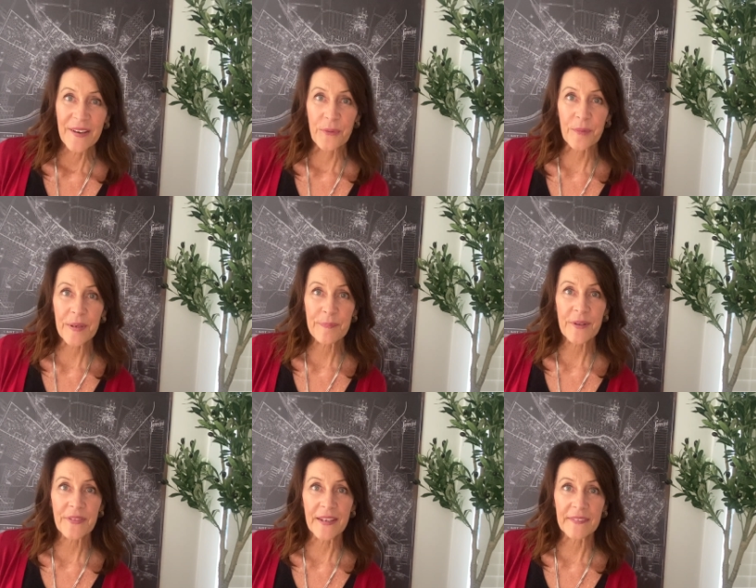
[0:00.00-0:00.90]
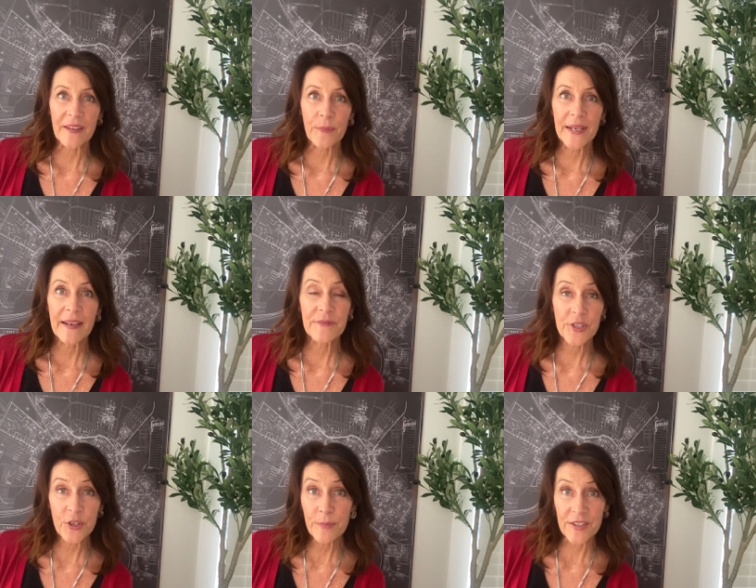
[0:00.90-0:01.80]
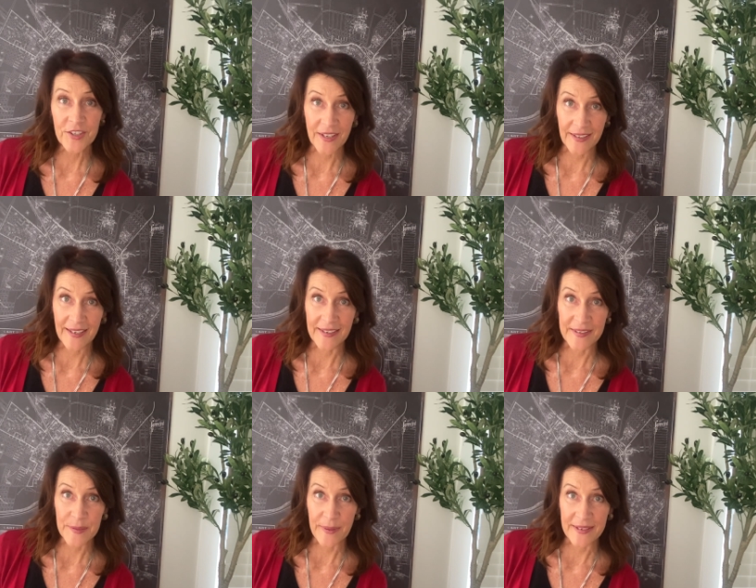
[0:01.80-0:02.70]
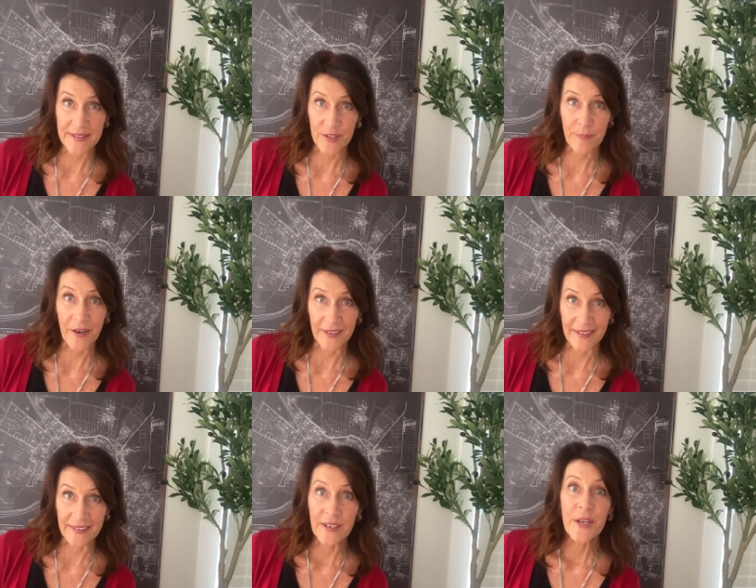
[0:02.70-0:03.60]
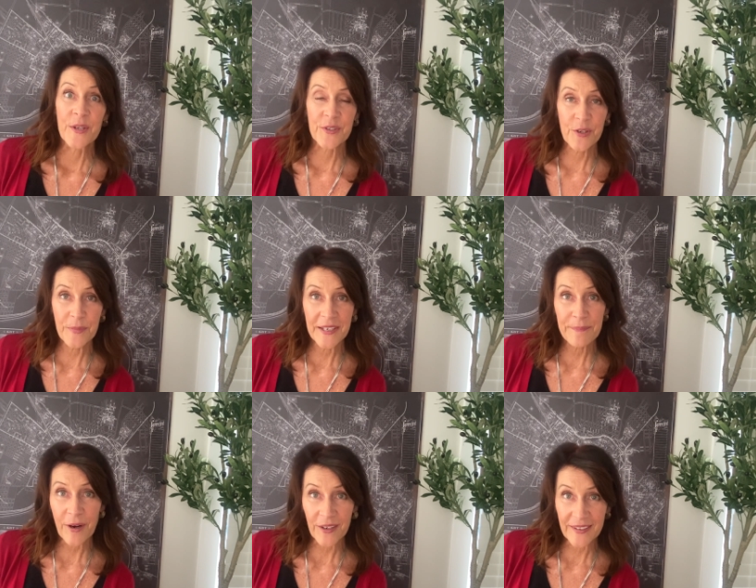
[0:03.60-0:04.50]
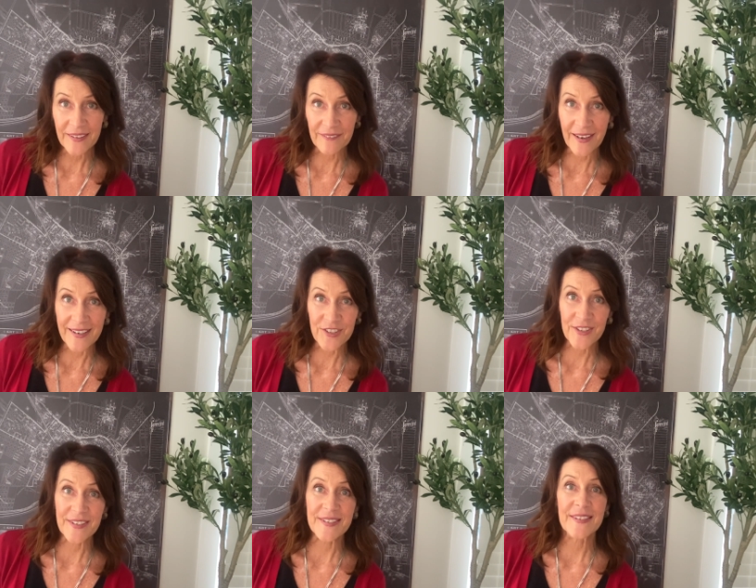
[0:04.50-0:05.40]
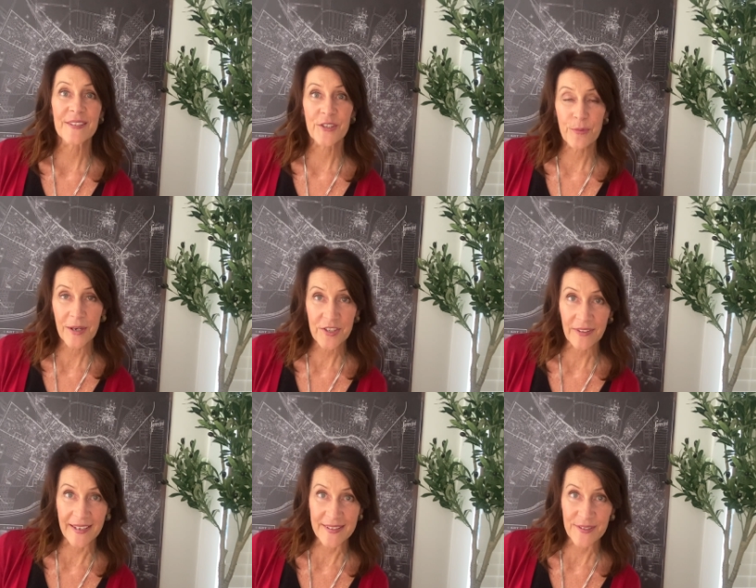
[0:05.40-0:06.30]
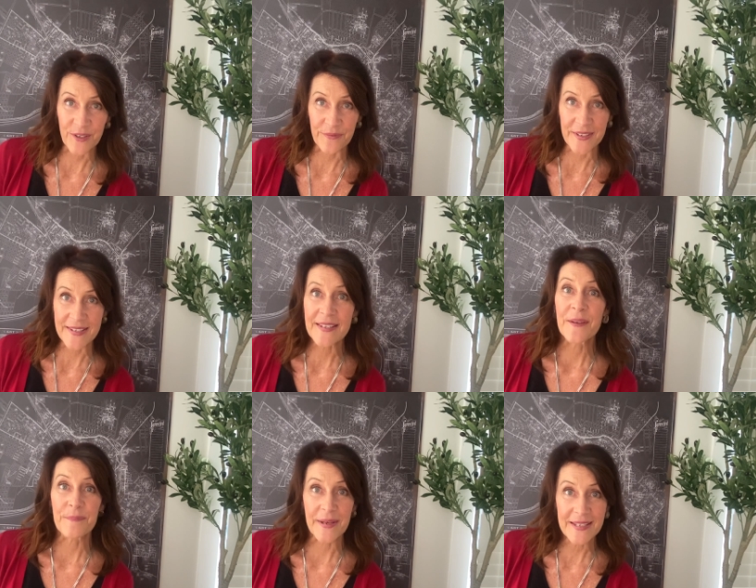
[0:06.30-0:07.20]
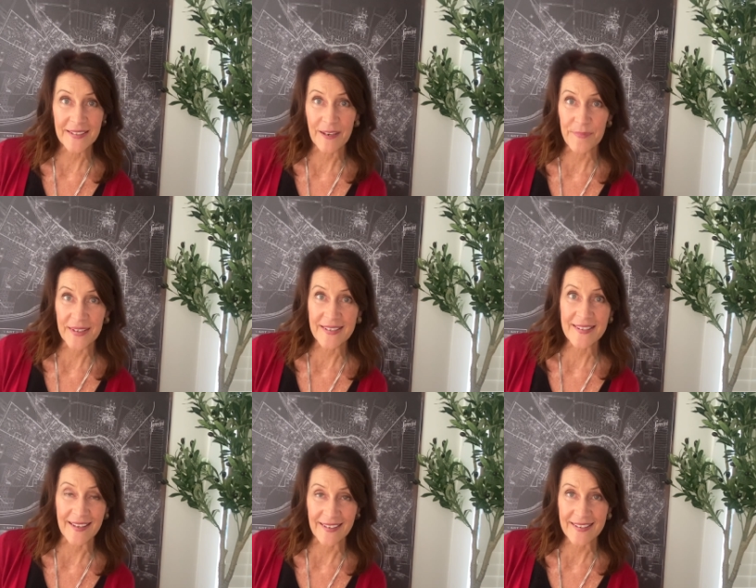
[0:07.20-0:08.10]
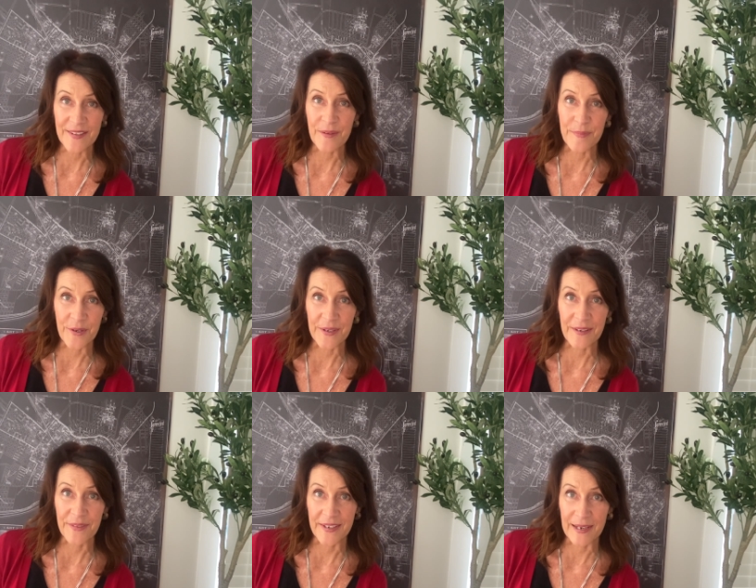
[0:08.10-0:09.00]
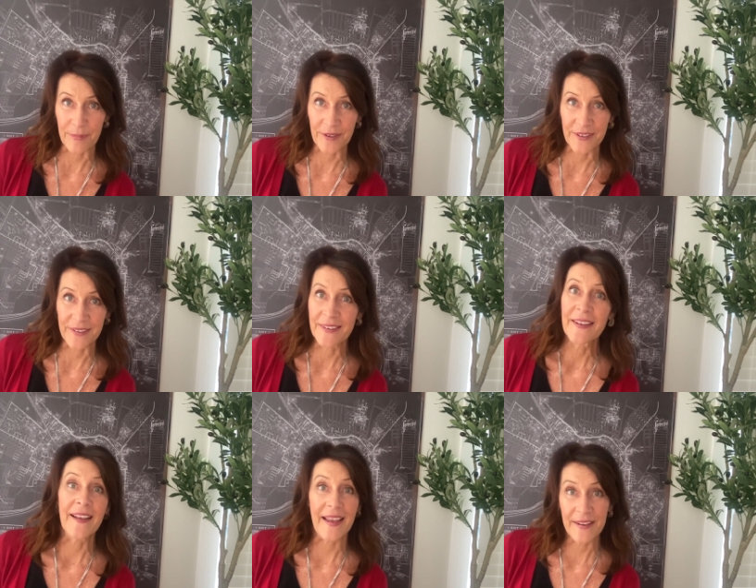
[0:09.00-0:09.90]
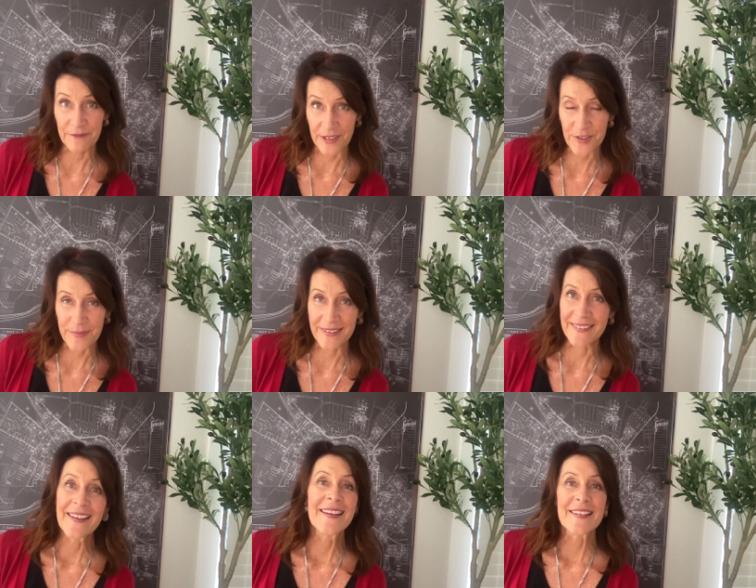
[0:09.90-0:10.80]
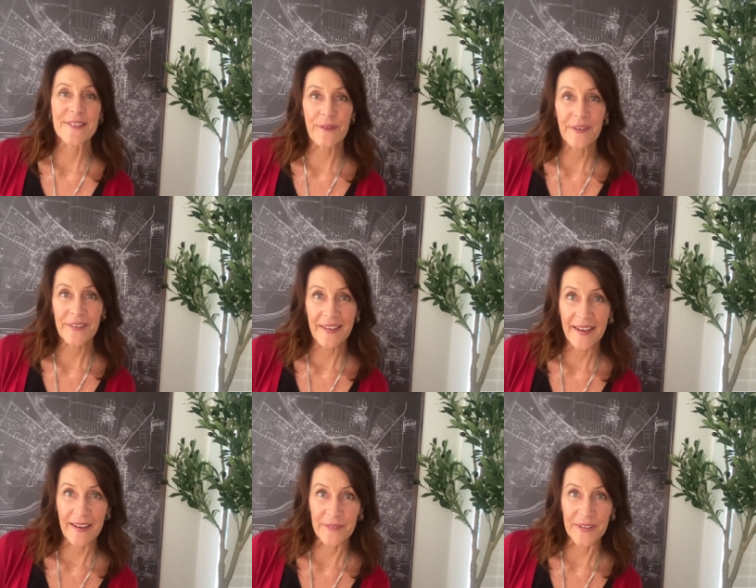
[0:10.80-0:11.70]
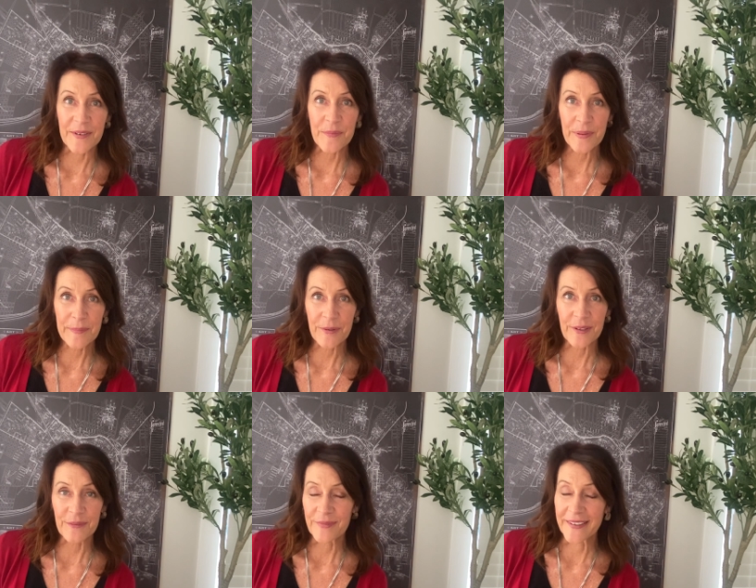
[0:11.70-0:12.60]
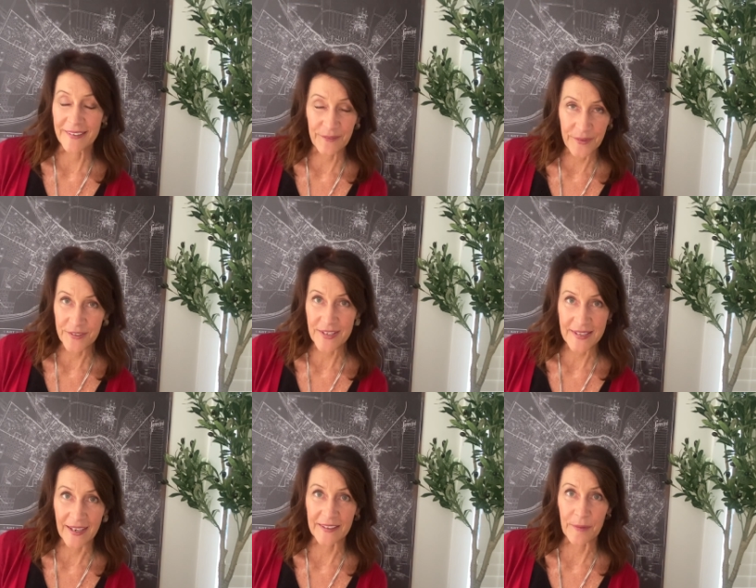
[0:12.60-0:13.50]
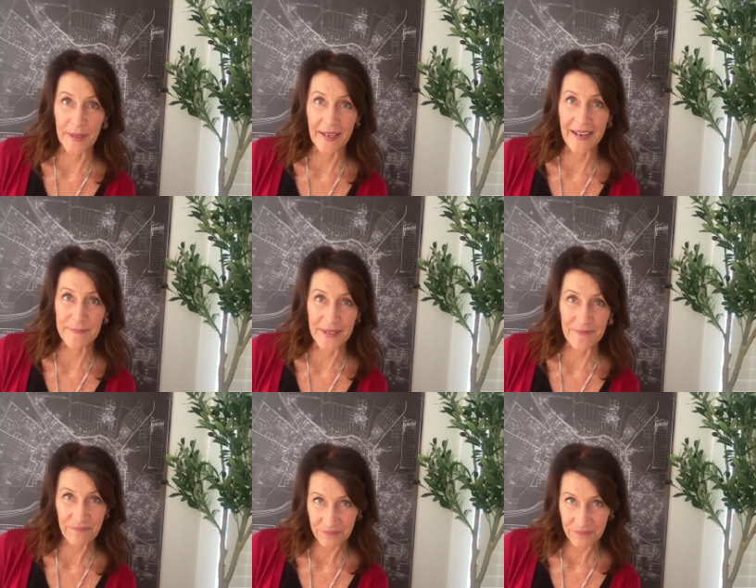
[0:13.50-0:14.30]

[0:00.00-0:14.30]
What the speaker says: where people think that we have too much dedicated space to parking. Too many parking garages, too much land surface, messing up the aesthetics and the beauty of the neighborhood and Richmond. So there you have it. People, they're just not going to be happy.